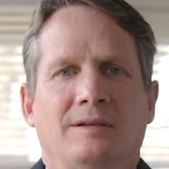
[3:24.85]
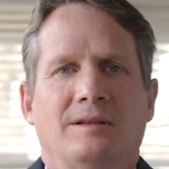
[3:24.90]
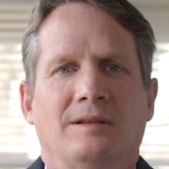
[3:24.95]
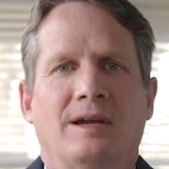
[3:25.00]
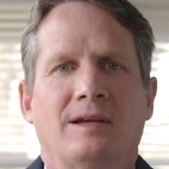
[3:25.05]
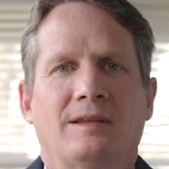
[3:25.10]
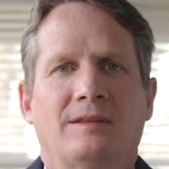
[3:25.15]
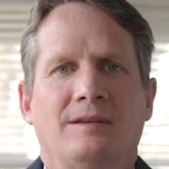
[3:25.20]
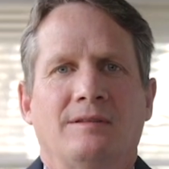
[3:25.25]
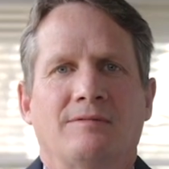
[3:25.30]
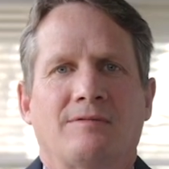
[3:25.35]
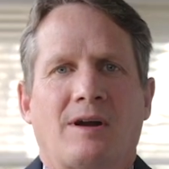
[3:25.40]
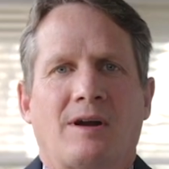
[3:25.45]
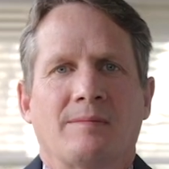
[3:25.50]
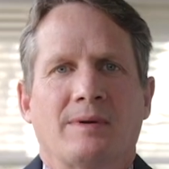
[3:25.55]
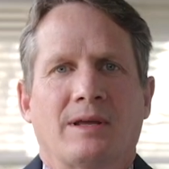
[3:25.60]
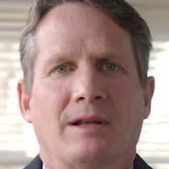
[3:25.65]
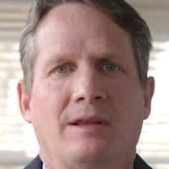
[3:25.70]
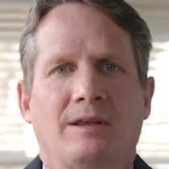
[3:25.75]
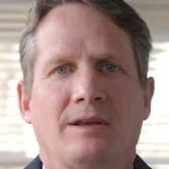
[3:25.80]
Like the
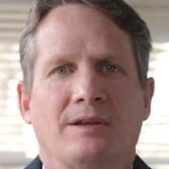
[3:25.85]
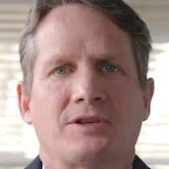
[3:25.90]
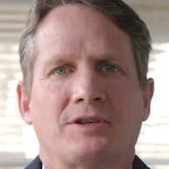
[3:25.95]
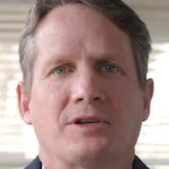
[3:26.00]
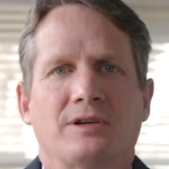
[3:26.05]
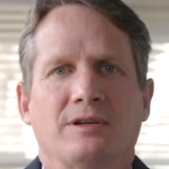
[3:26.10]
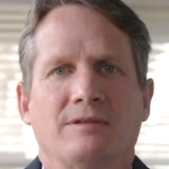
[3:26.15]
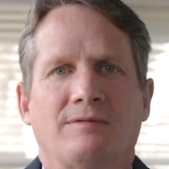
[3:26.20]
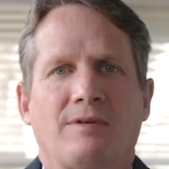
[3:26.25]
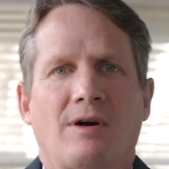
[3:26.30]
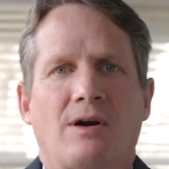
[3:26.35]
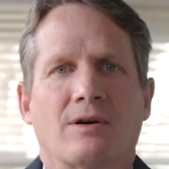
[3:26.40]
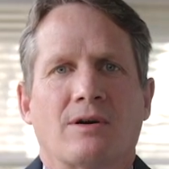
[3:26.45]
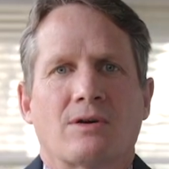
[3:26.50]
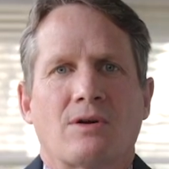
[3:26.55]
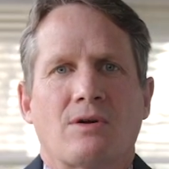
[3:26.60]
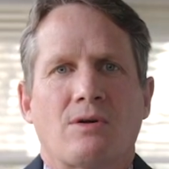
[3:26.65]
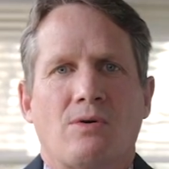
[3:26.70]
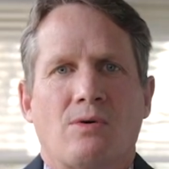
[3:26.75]
Environmental Initiative, our